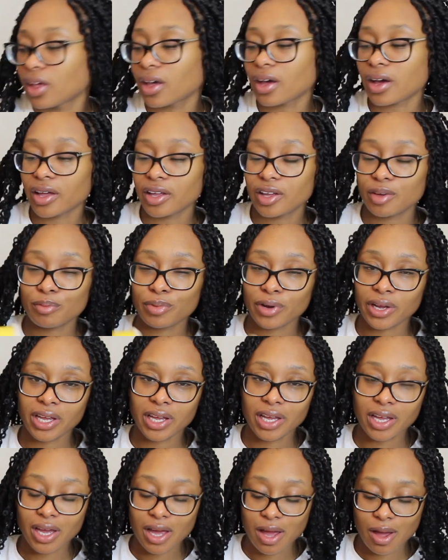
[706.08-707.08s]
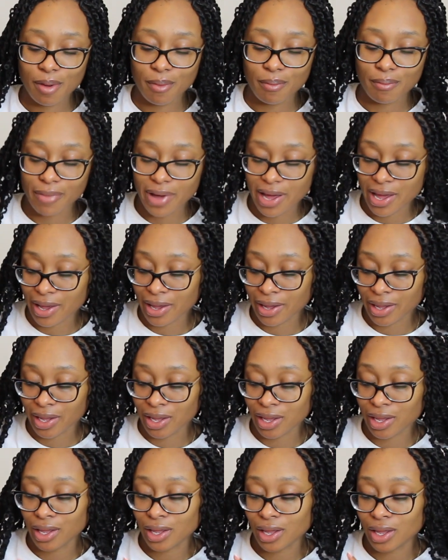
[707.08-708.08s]
I am bringing
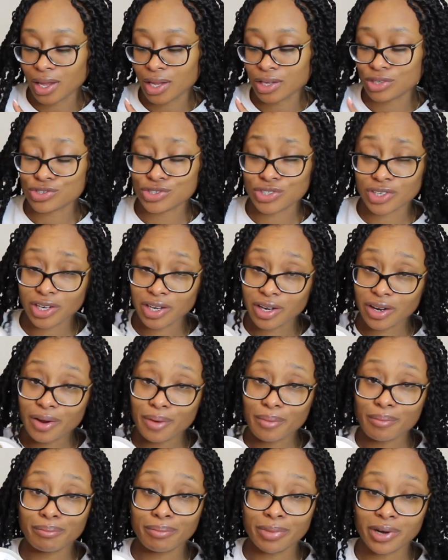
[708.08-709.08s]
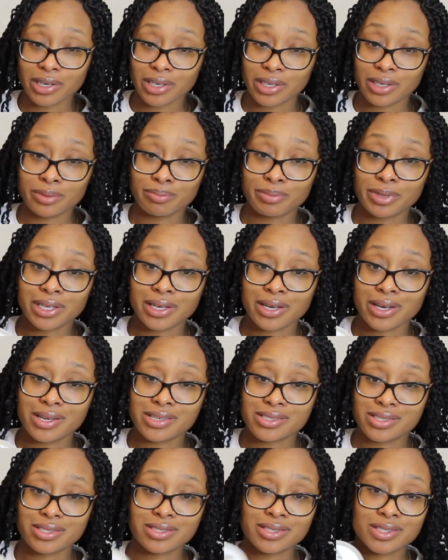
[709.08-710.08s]
my share butter
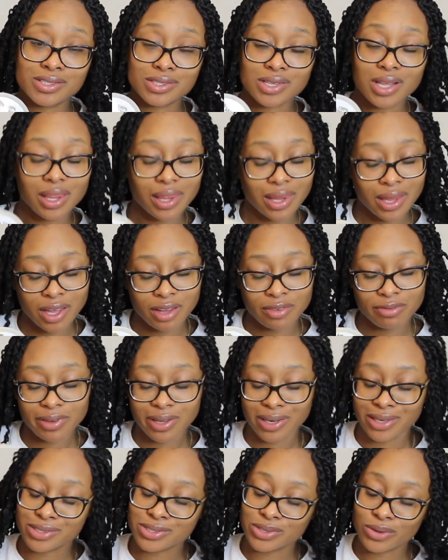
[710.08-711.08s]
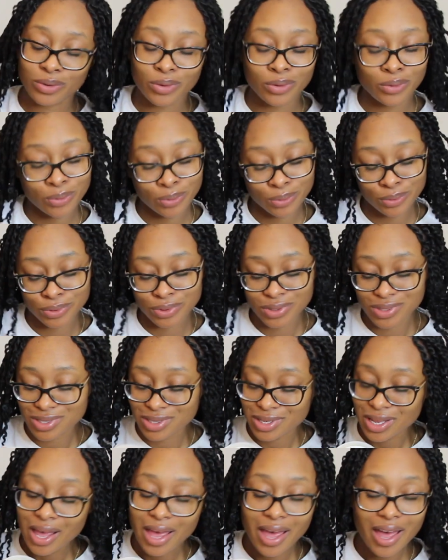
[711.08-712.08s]
because this is life and it's
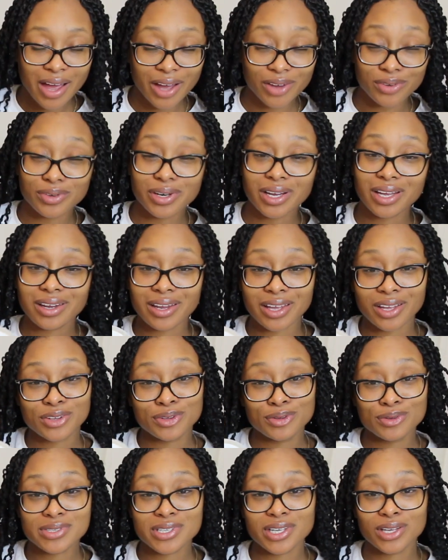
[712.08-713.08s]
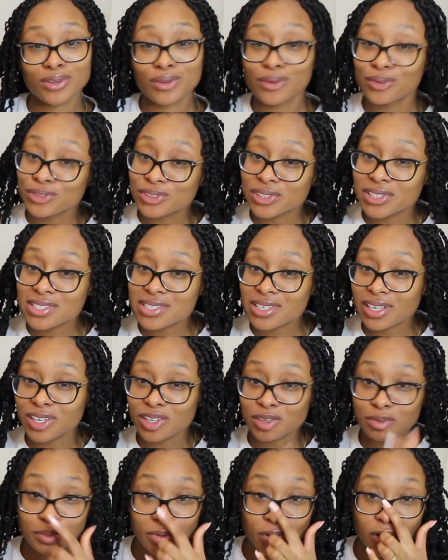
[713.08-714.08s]
goals. I do not like using lotions
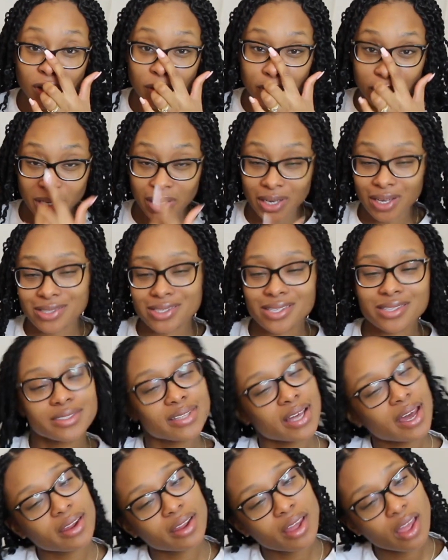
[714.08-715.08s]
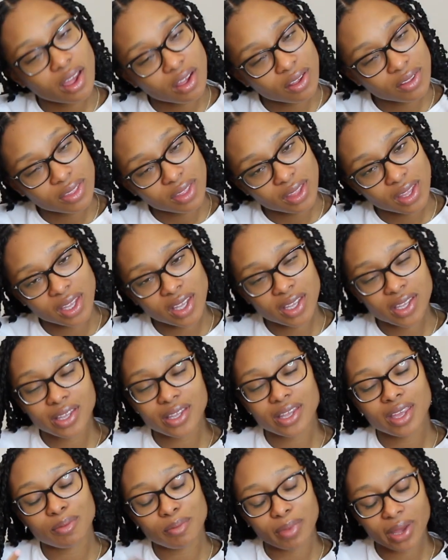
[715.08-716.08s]
anymore because it's not healthy
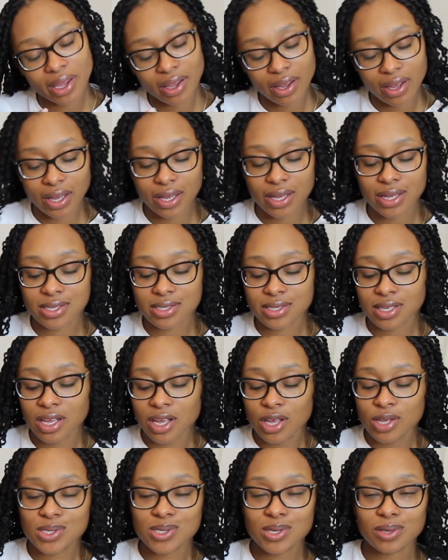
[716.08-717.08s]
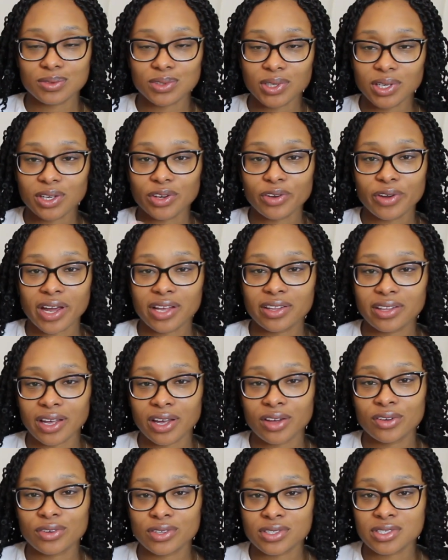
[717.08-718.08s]
in my eyes. So I'm trying to crack
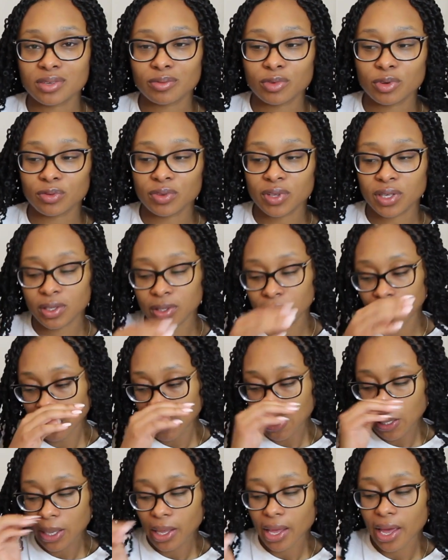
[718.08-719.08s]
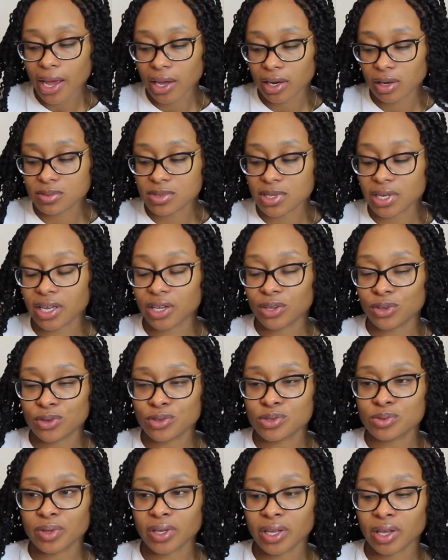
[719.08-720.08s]
down on some of the items that I
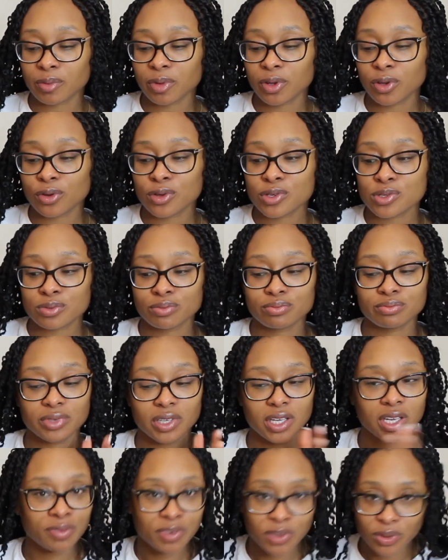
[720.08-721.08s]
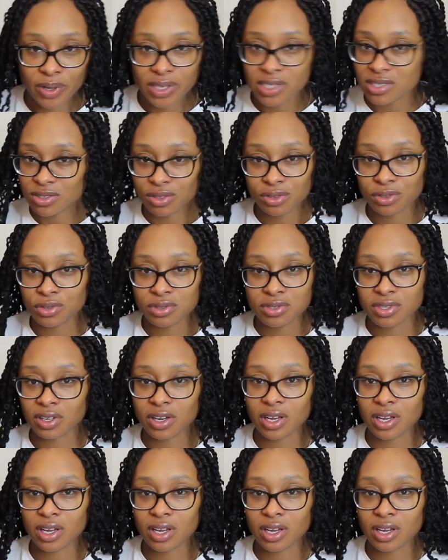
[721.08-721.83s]
use with chemicals, even though I still use a